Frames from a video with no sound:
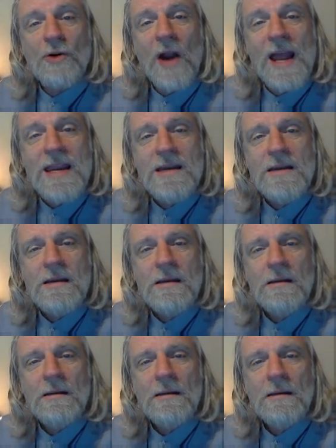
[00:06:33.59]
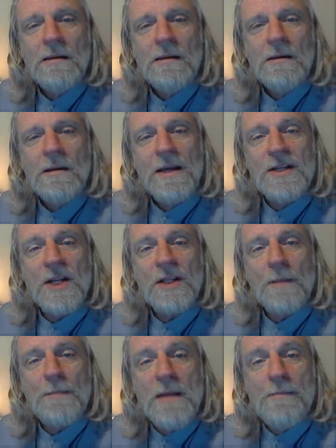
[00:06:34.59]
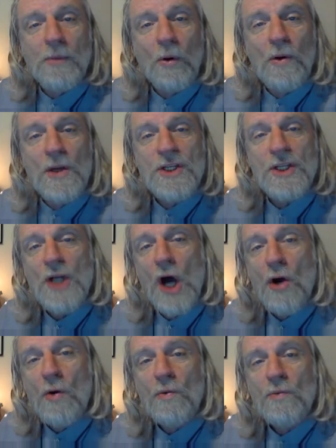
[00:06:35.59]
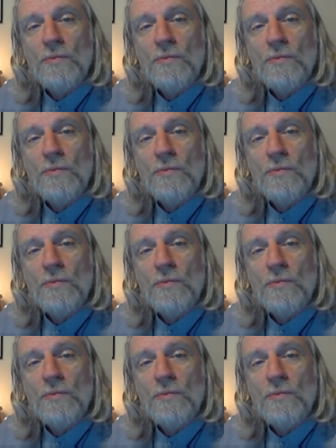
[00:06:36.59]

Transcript: right? Is it the pimp or is it the hoe?